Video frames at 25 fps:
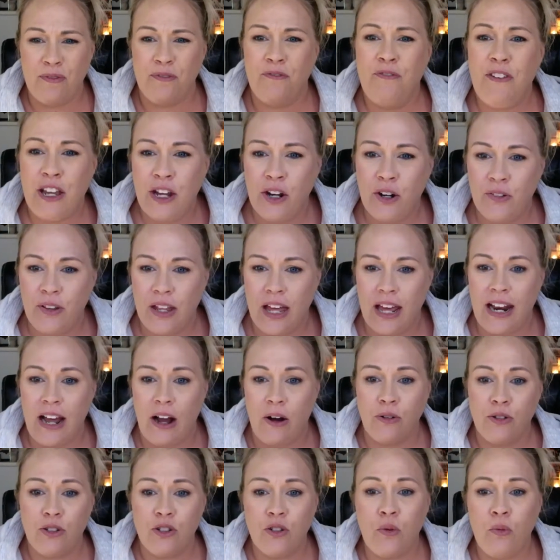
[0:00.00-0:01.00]
figure that
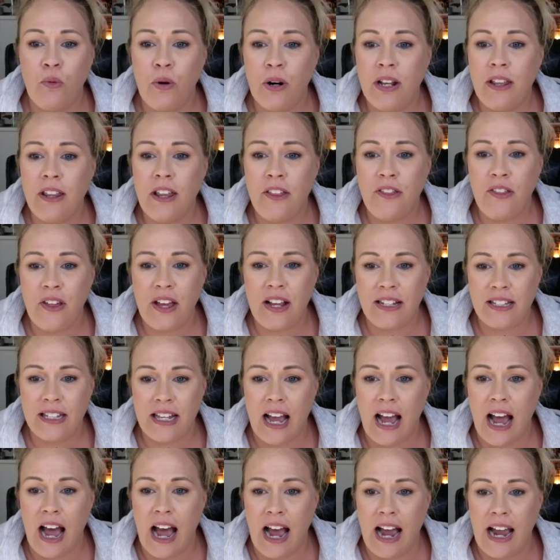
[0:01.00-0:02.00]
out so one of the things
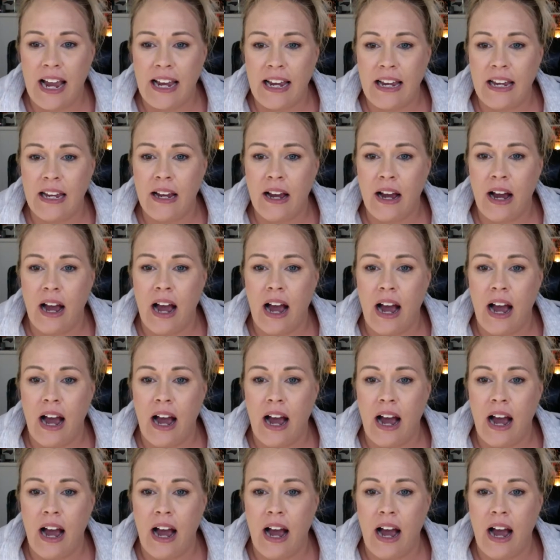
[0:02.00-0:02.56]
that i